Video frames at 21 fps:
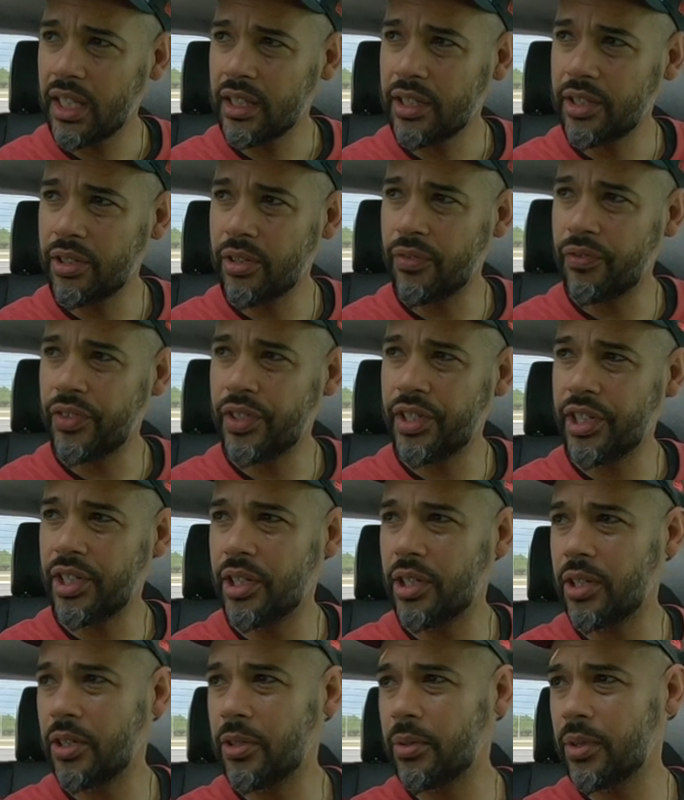little
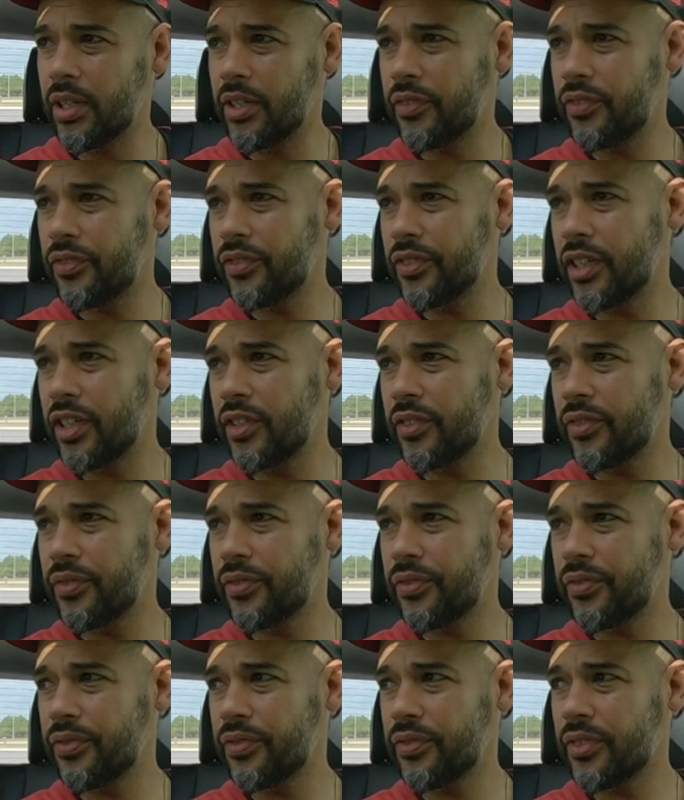video of,
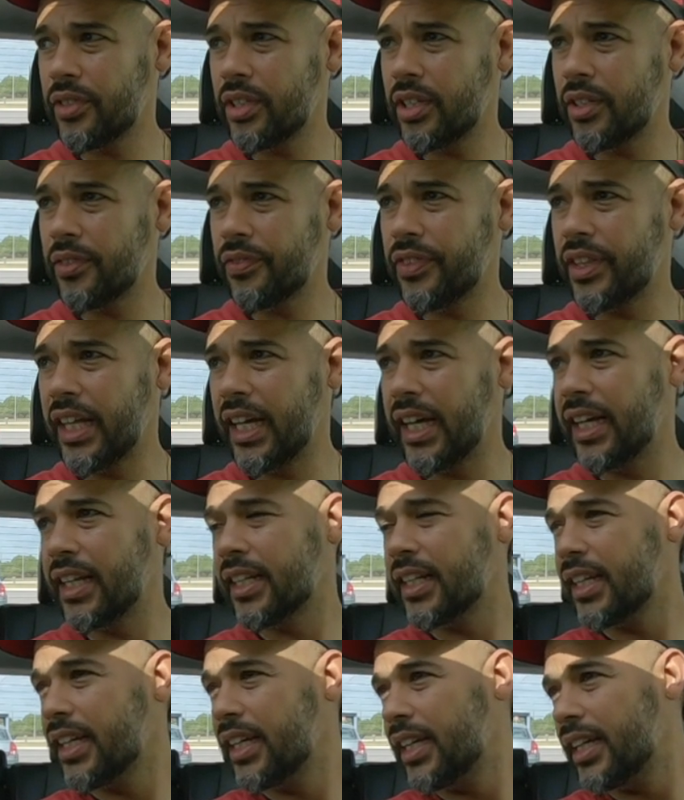of, of
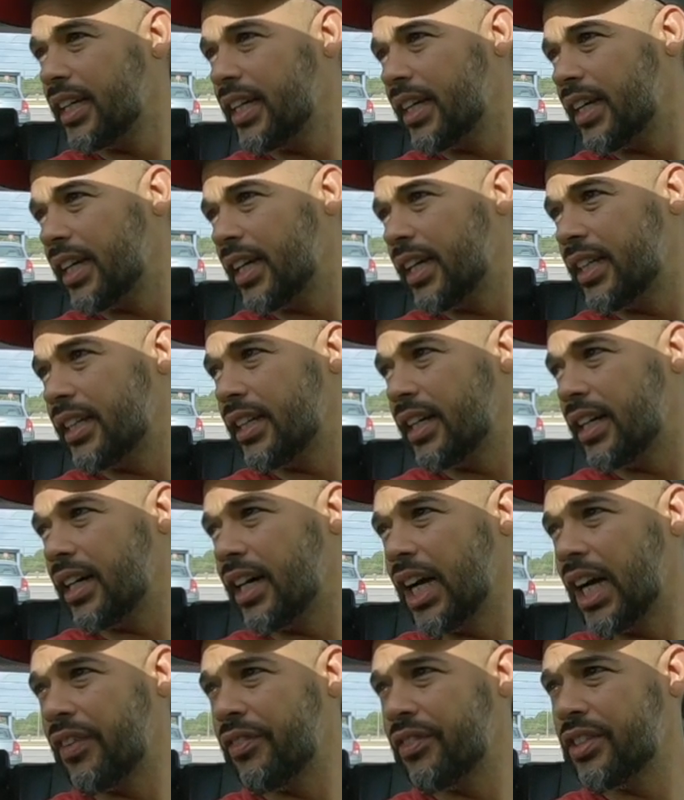that. And
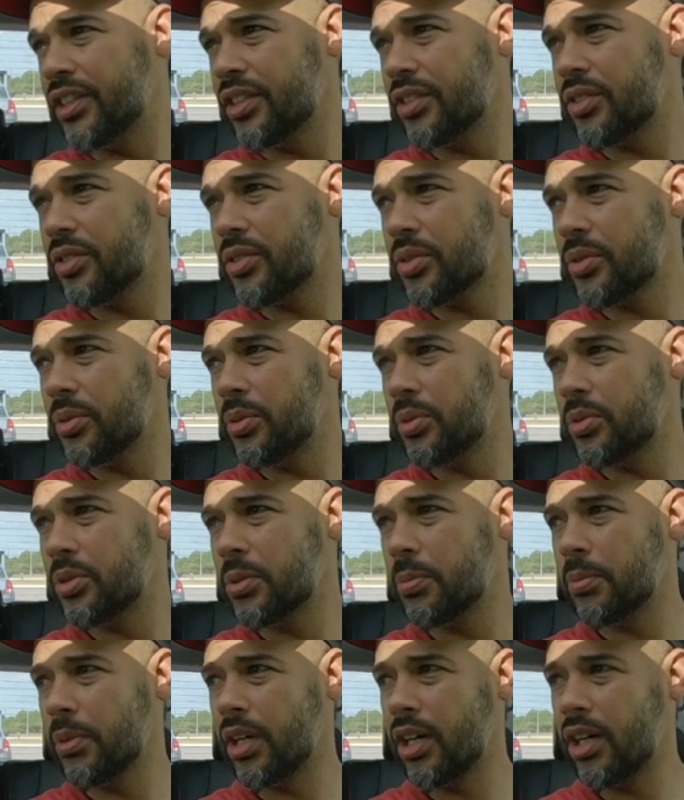I'll have another school
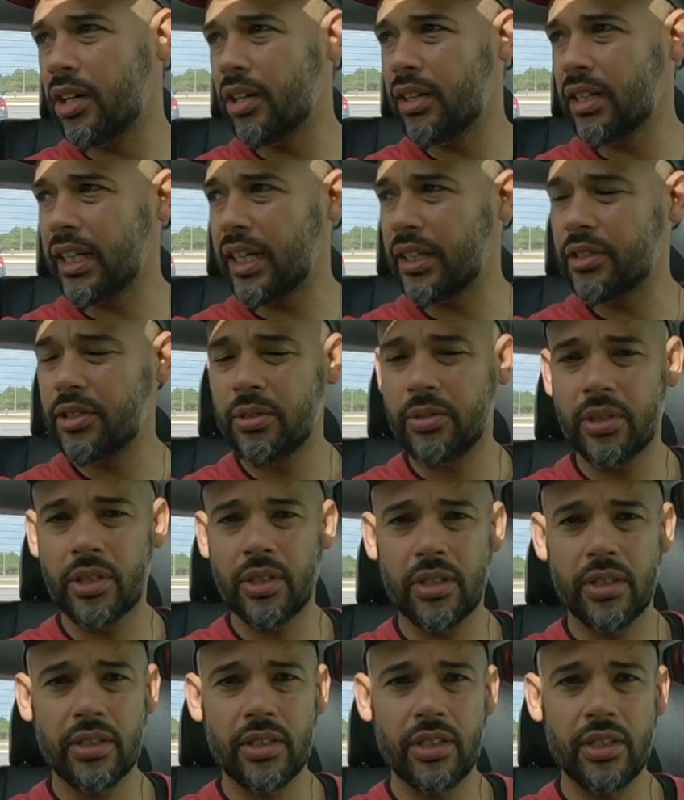tomorrow. I'll do a,
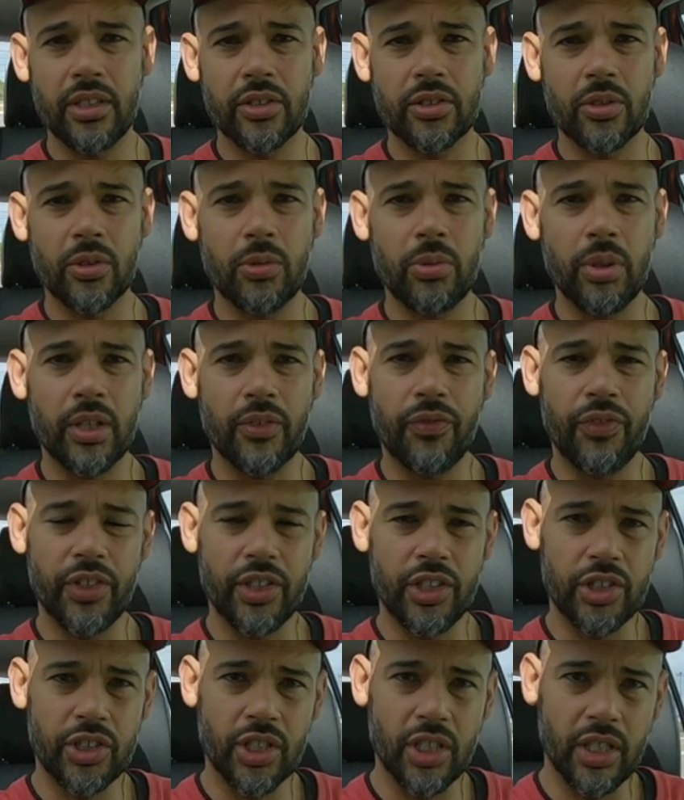you know some quick
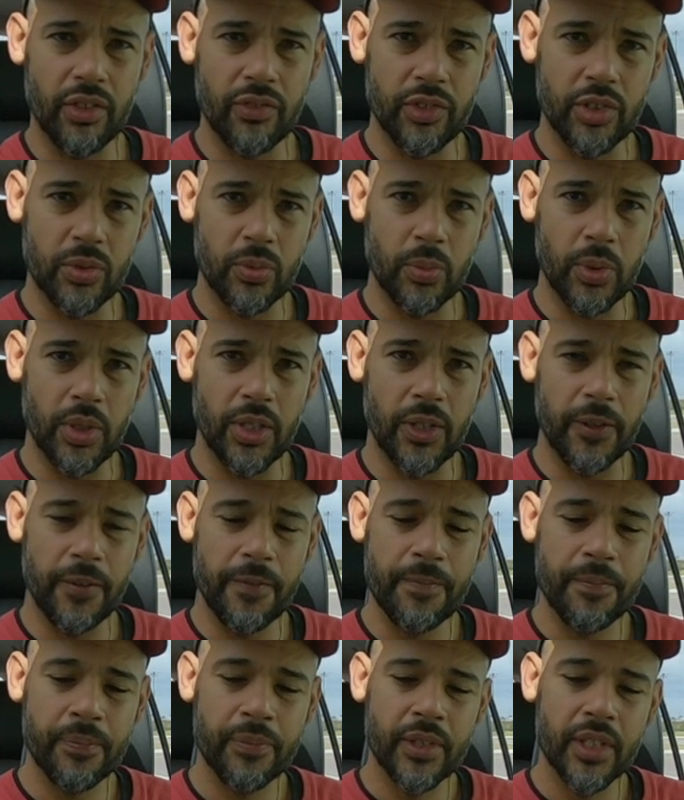footage of as
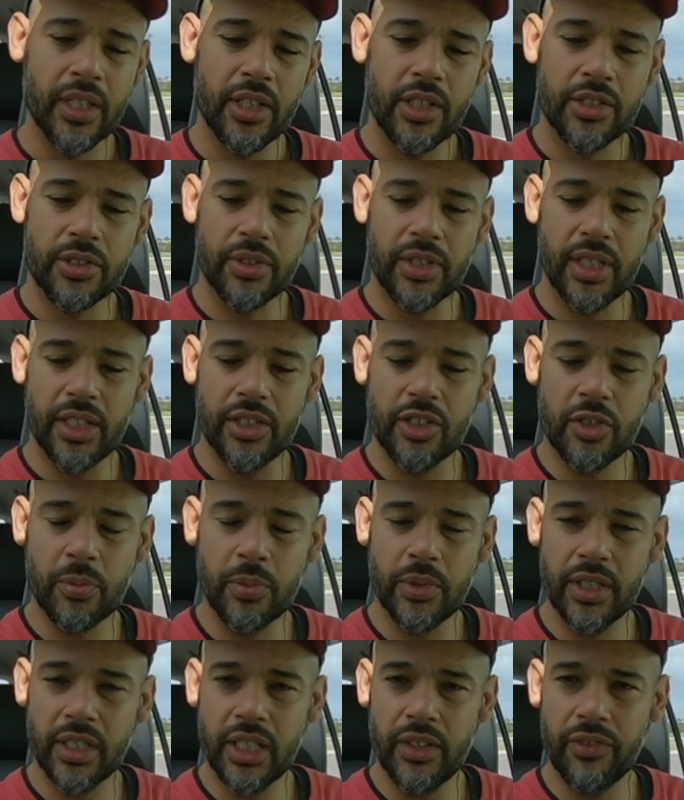well. So yeah, just
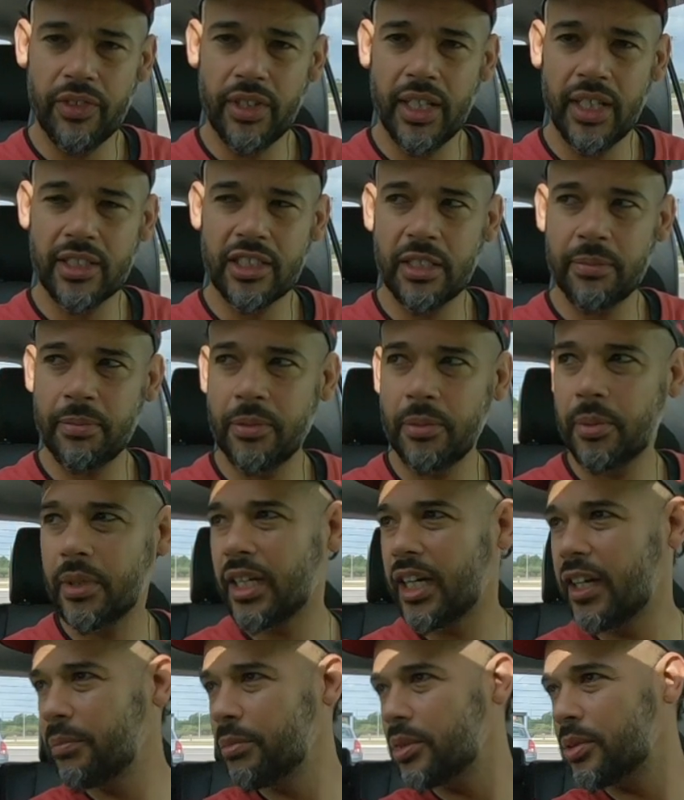want to give you a heads up of
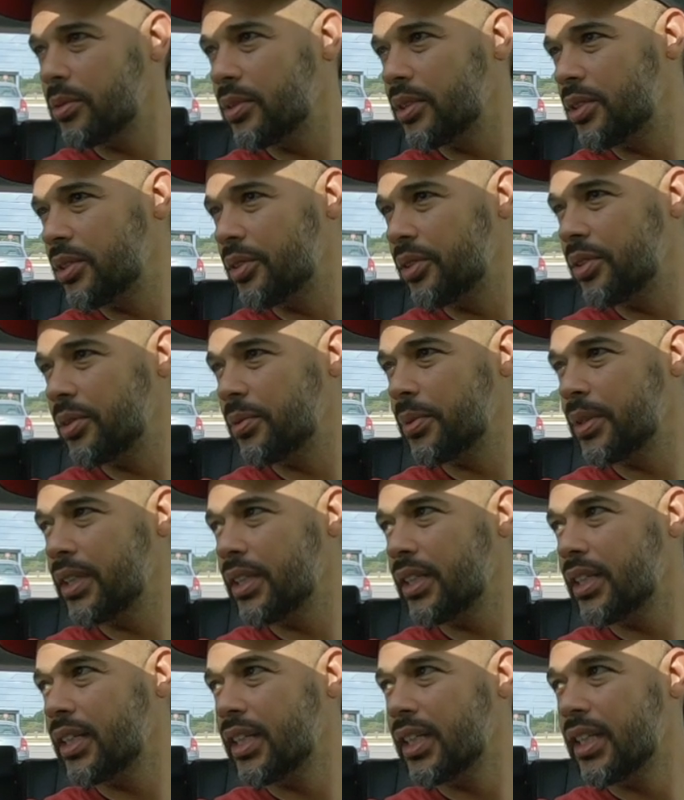what I'm doing during the
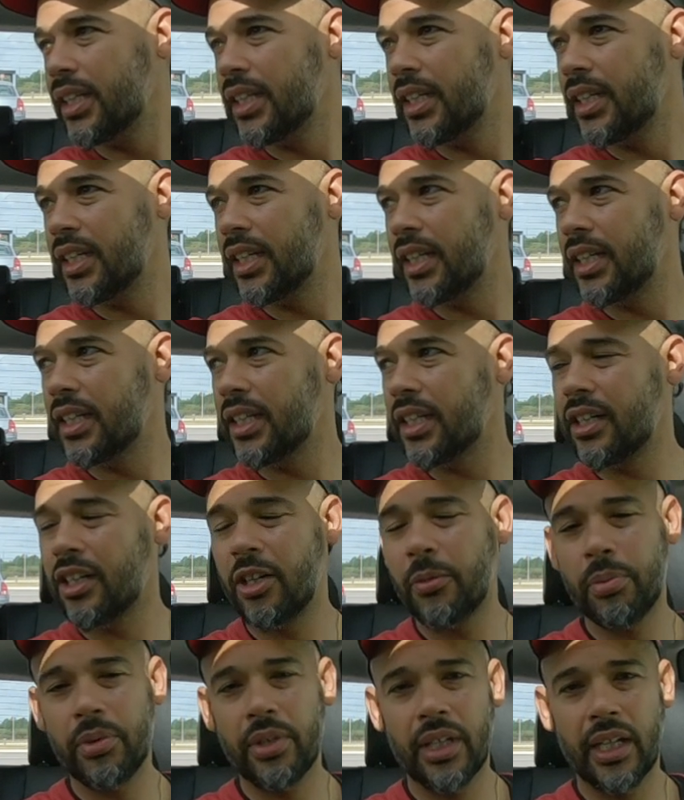week. And I
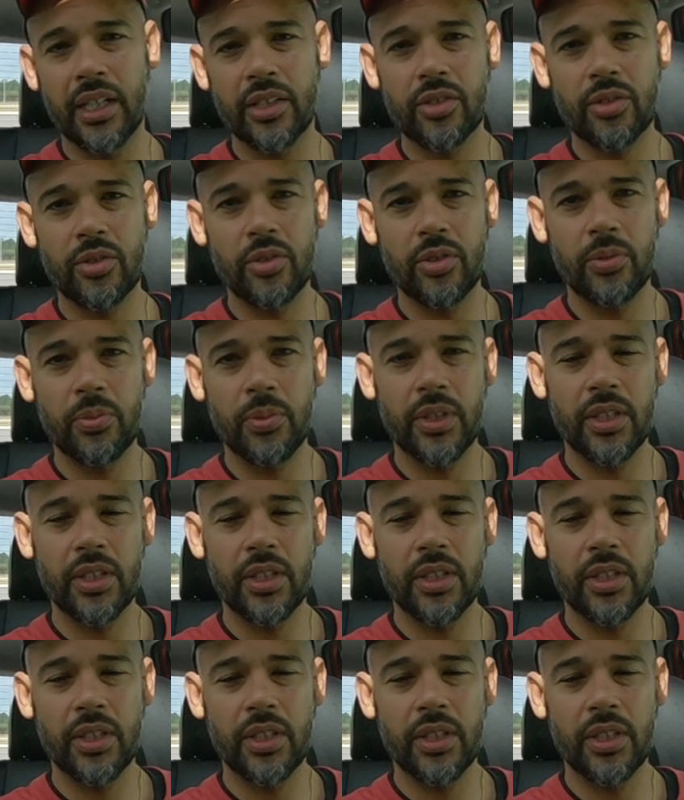hope you guys are doing